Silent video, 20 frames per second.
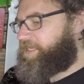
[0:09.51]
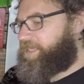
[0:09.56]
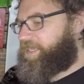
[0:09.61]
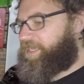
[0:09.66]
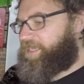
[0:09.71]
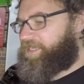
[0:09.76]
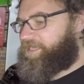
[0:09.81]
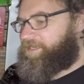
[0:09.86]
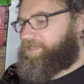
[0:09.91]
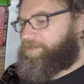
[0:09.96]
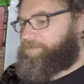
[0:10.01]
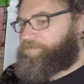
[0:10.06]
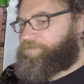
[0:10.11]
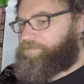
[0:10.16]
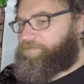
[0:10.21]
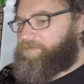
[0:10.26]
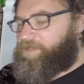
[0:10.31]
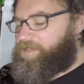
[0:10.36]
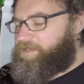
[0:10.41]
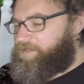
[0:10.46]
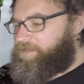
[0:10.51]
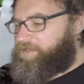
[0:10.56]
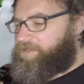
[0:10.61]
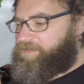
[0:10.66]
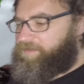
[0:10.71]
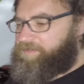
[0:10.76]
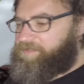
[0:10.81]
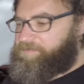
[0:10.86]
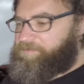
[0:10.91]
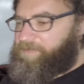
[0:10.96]
Now
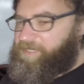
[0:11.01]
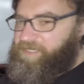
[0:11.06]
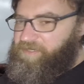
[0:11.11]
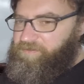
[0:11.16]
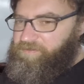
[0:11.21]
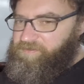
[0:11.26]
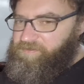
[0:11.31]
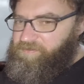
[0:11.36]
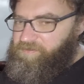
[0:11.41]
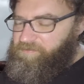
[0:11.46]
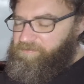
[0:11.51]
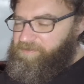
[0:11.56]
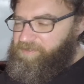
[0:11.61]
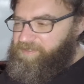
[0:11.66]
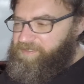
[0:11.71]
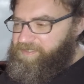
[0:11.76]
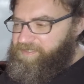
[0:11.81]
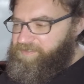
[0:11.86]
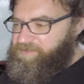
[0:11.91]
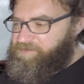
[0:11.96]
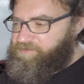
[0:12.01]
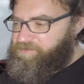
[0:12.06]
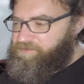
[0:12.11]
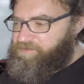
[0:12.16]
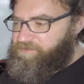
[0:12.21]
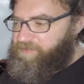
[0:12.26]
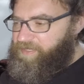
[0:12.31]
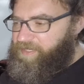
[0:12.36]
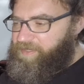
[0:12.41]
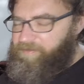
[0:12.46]
this may also apply
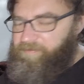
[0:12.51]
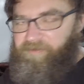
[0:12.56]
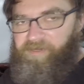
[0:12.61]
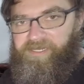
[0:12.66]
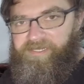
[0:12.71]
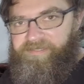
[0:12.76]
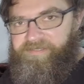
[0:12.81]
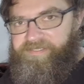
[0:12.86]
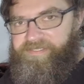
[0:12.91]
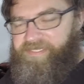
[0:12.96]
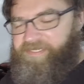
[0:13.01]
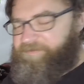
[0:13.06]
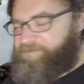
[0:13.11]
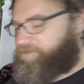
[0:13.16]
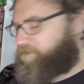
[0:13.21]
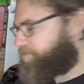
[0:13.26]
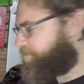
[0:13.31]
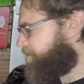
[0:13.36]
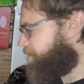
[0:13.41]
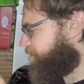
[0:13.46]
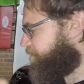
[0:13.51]
to other brand steam mops as